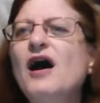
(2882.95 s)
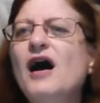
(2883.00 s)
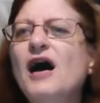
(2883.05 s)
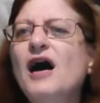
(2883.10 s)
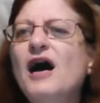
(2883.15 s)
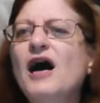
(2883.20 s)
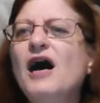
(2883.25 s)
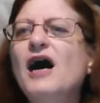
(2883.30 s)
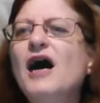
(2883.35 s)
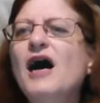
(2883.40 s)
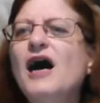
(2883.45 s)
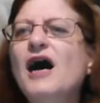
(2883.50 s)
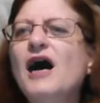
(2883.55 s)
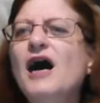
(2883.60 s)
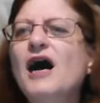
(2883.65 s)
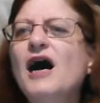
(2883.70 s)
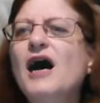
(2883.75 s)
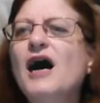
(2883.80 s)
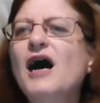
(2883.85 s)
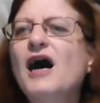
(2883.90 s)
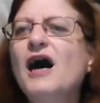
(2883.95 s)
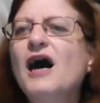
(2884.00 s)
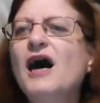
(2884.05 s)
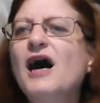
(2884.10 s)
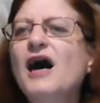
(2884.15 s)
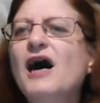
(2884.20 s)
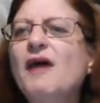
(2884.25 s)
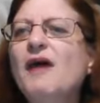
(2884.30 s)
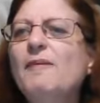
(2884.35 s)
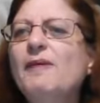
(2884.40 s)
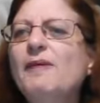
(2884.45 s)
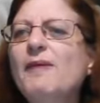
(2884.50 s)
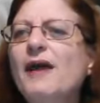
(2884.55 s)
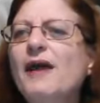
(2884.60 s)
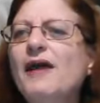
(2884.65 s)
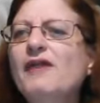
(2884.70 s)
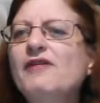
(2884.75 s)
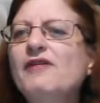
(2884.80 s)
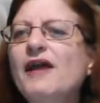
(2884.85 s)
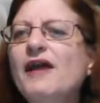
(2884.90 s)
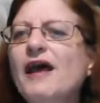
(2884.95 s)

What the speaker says: Been eating